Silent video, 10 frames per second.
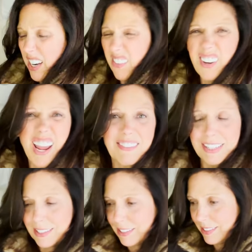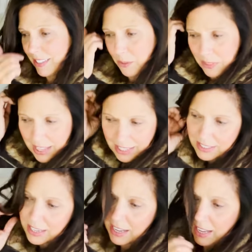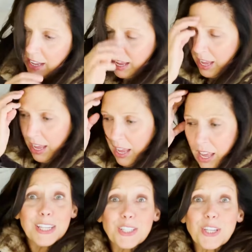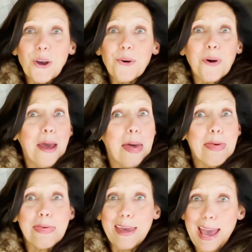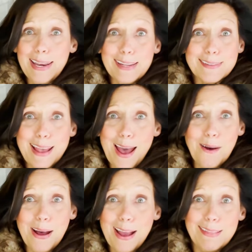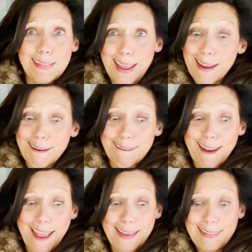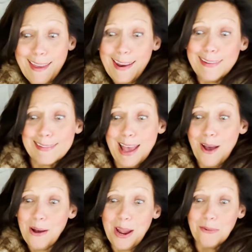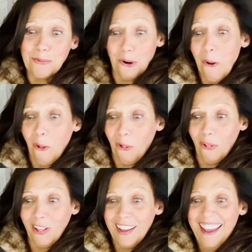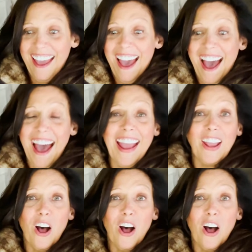never have to deal with that. So that is how I layer, and that is how I roll. I